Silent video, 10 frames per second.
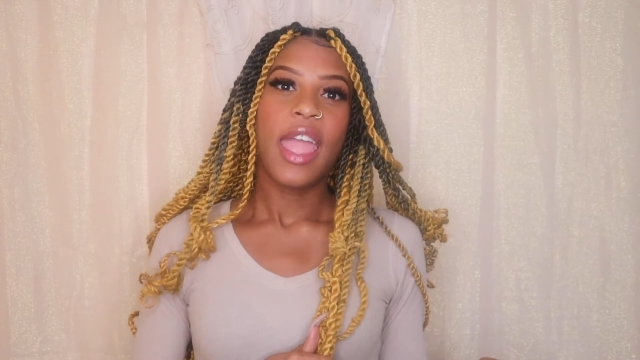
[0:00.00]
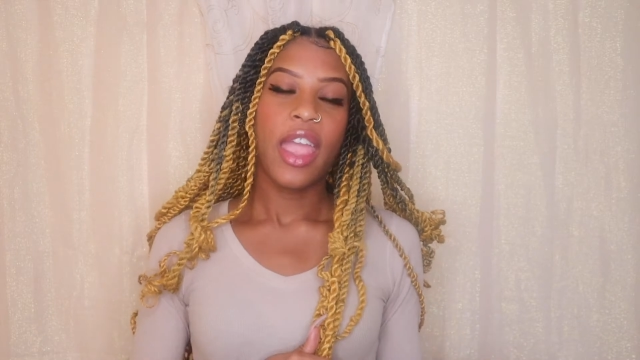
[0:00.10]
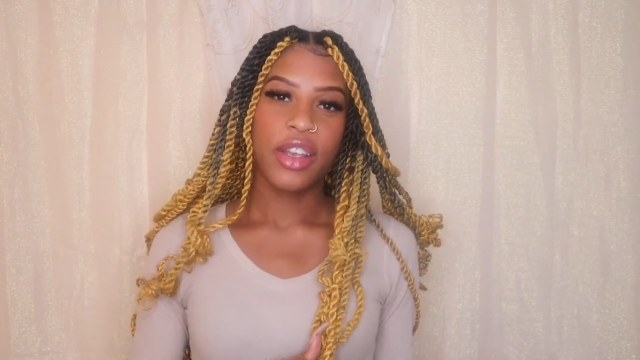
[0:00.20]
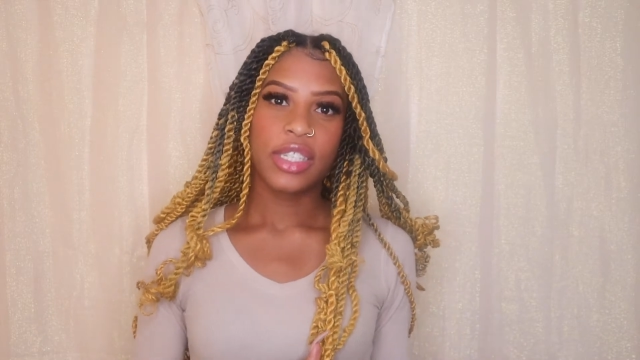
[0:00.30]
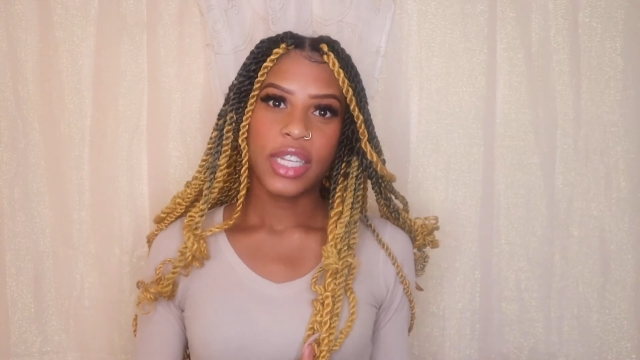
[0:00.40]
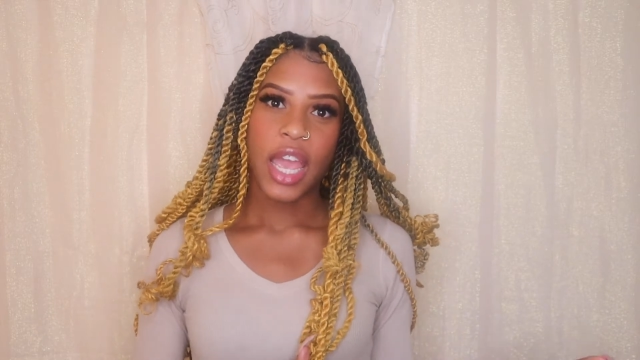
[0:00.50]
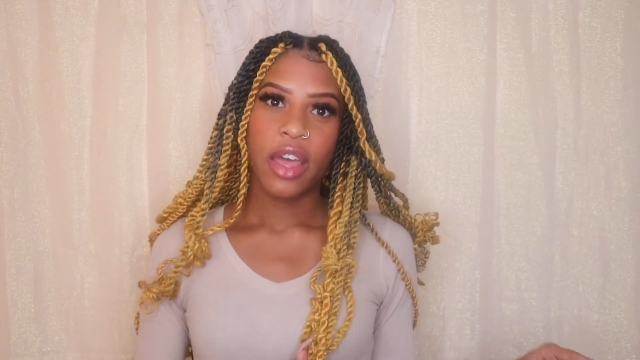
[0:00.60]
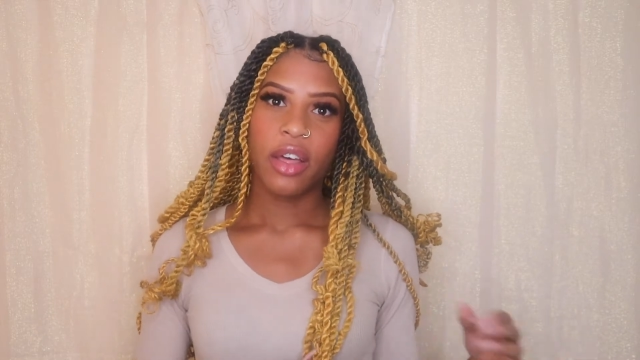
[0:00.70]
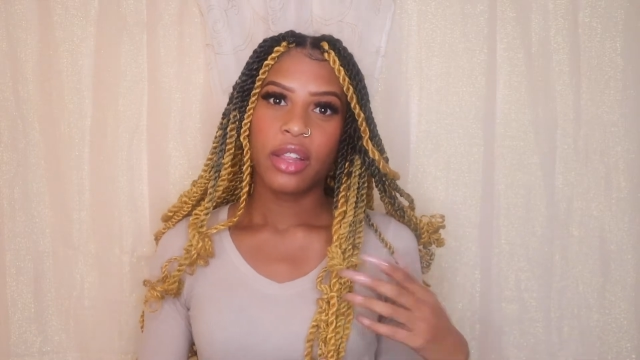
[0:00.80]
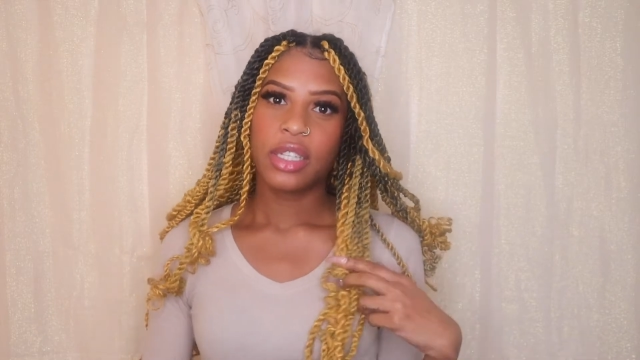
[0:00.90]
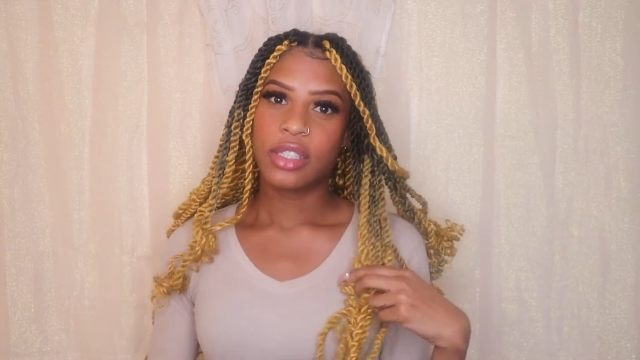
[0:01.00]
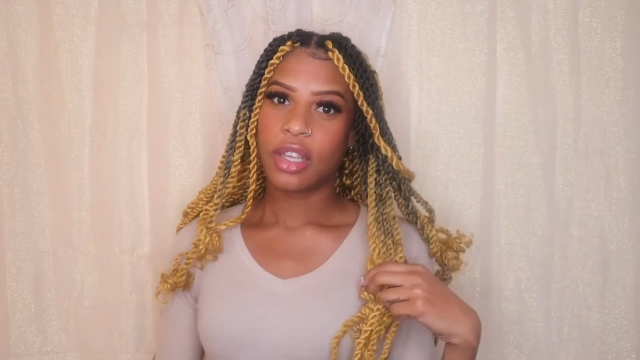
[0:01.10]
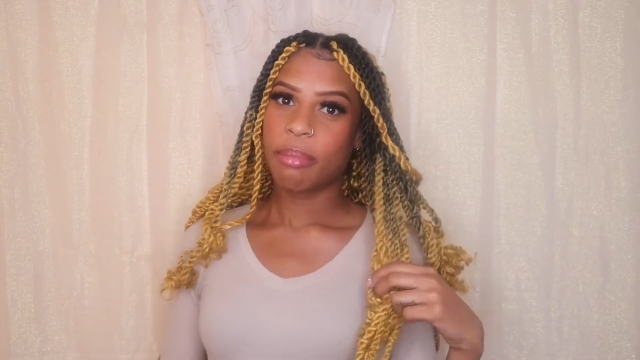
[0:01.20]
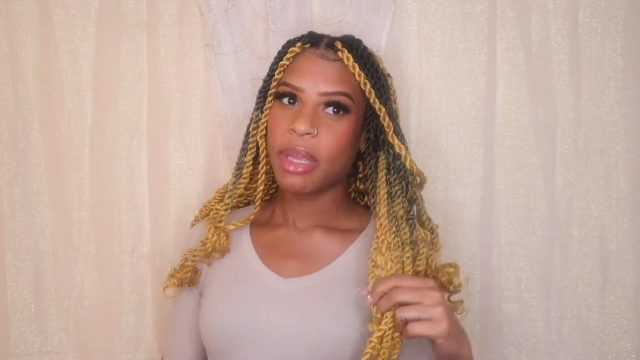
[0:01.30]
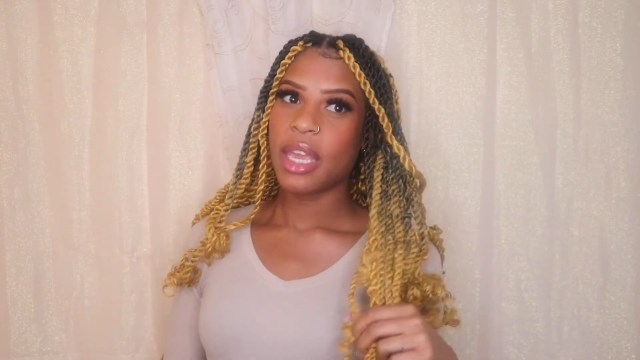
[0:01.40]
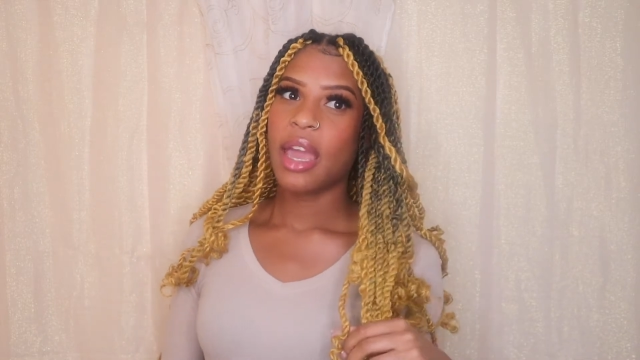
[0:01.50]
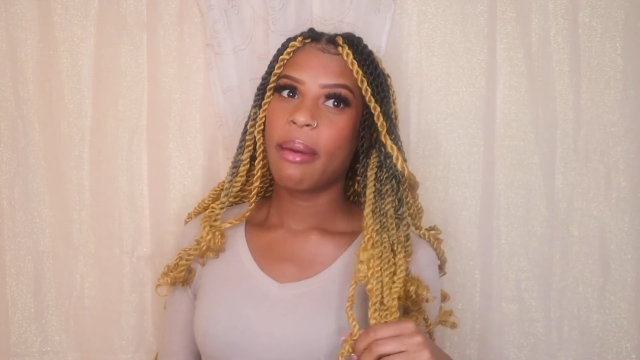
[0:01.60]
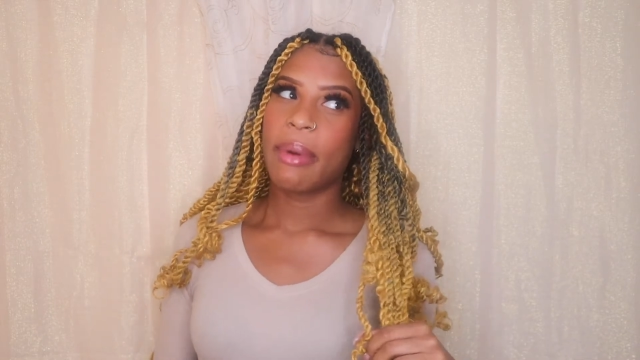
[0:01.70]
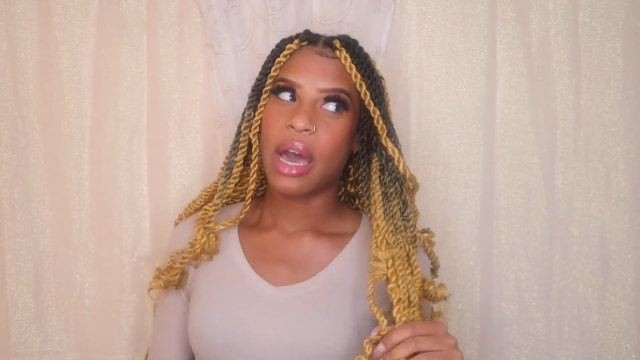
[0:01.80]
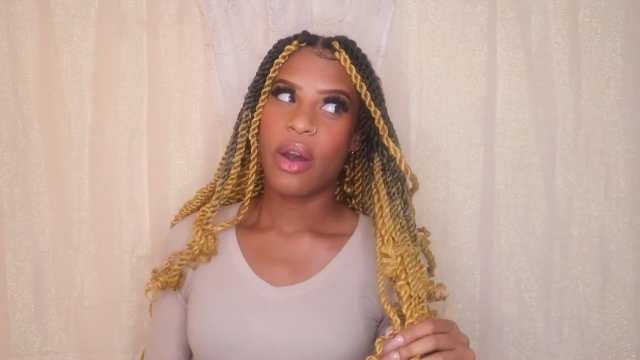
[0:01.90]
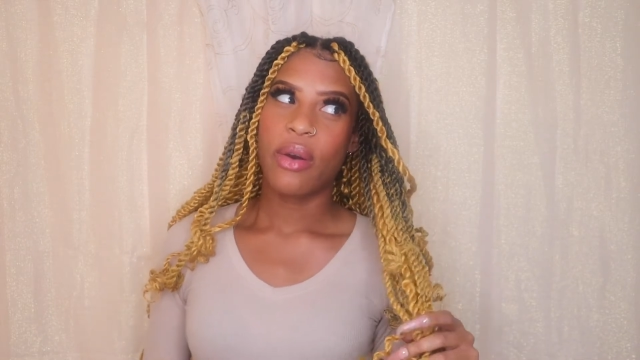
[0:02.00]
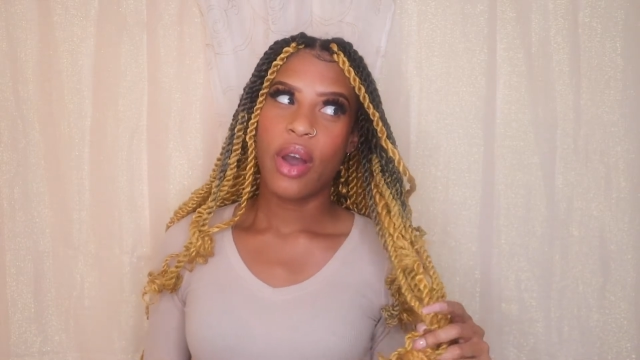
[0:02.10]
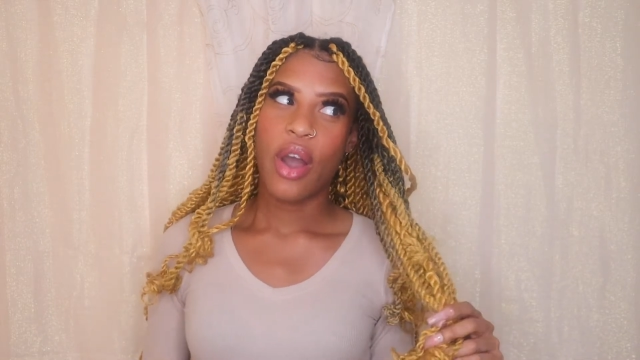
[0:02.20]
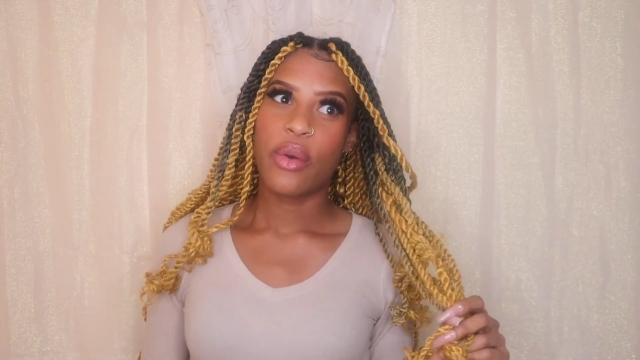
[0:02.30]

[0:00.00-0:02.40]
hairstyle took me about